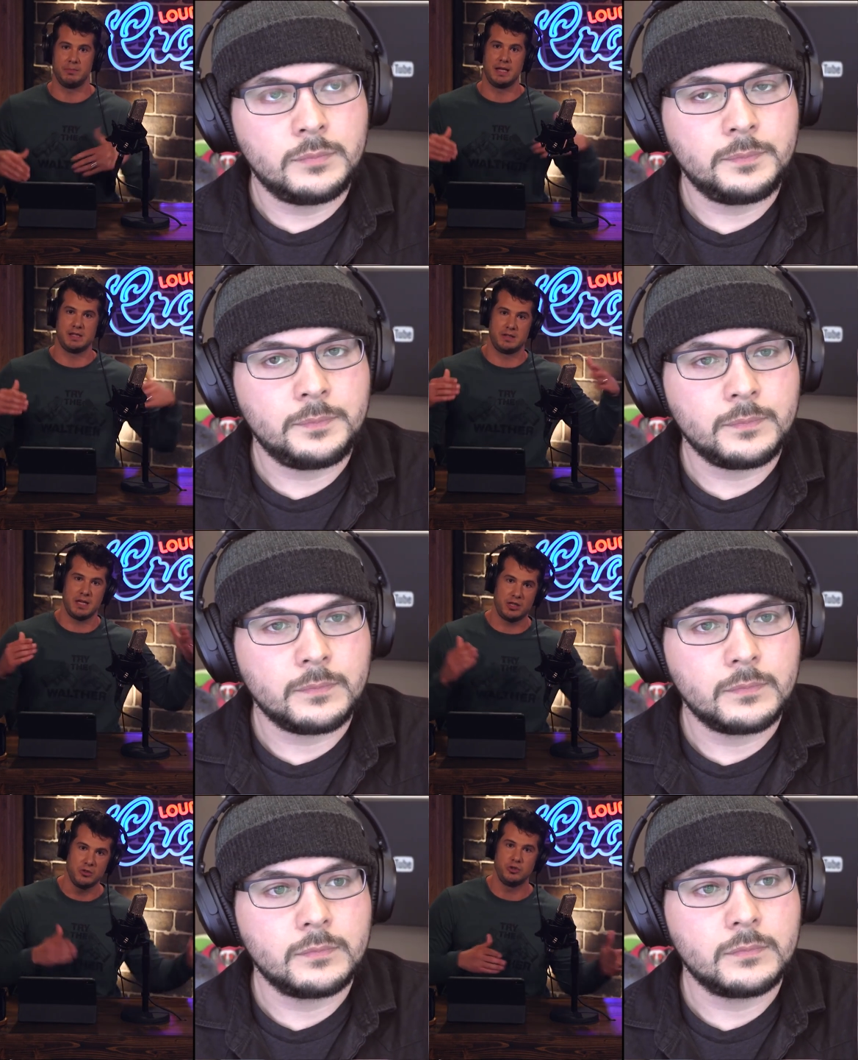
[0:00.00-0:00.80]
Speaker 1: on
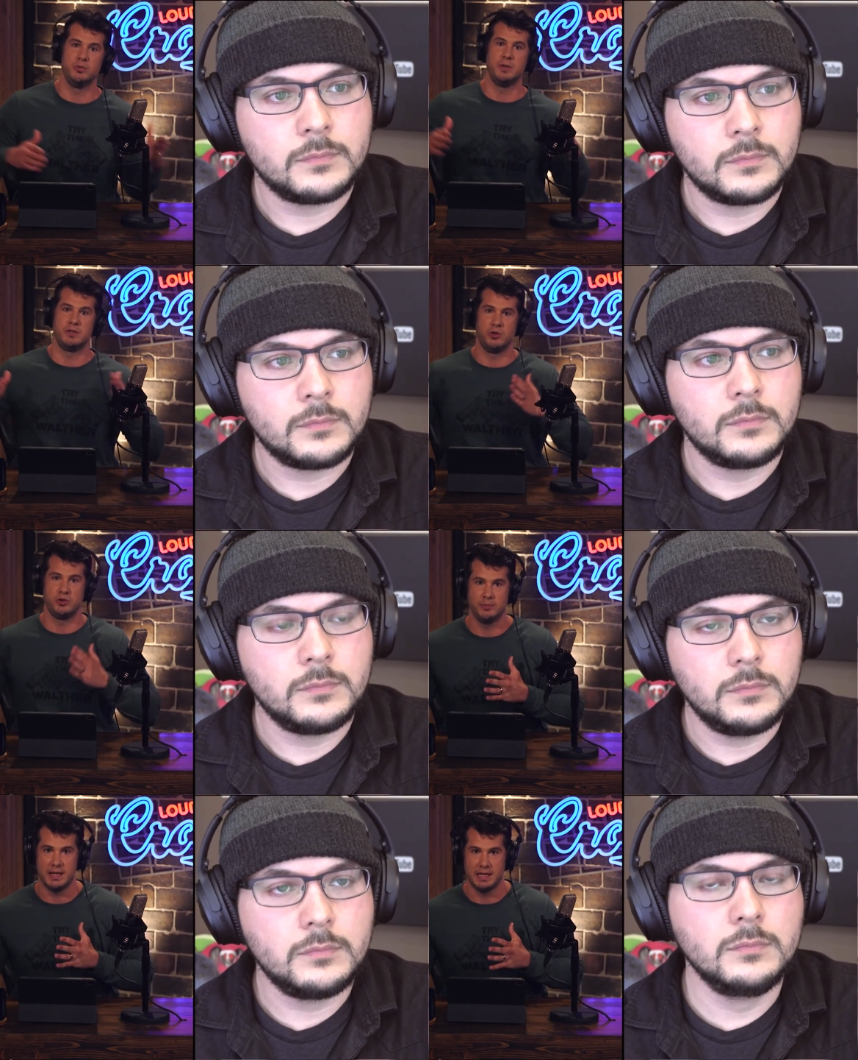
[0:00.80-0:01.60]
places like YouTube and
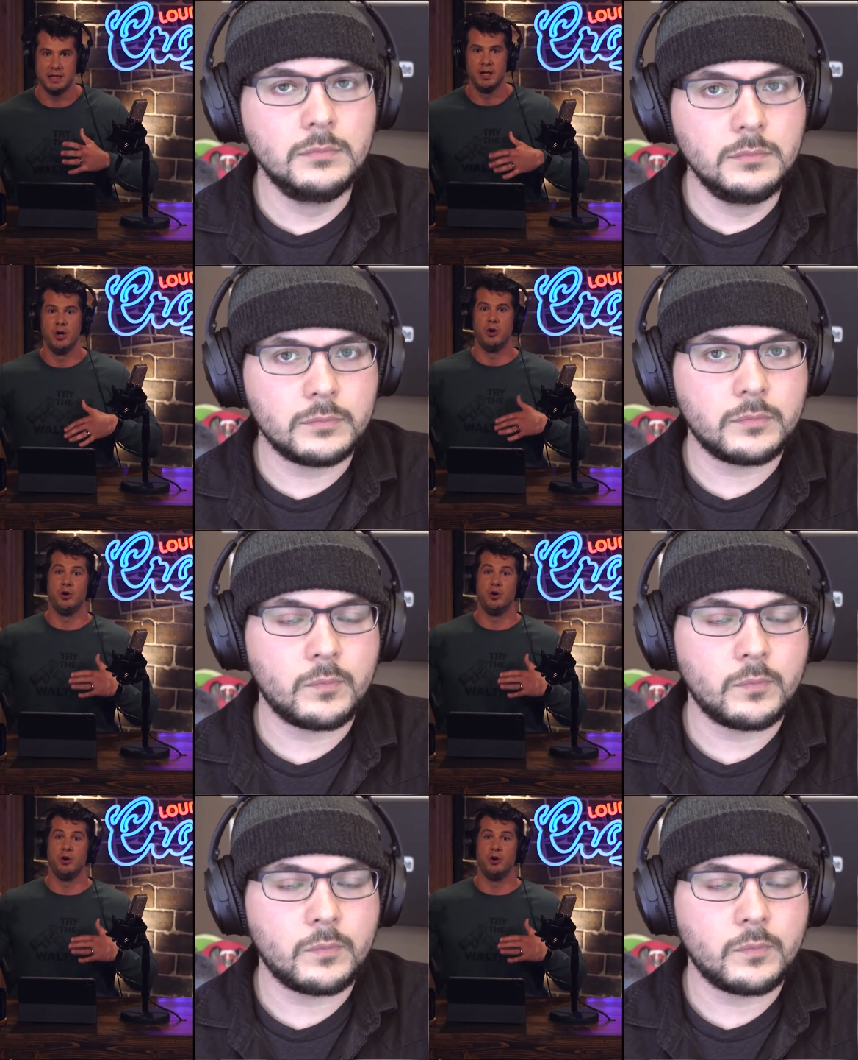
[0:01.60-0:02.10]
social media,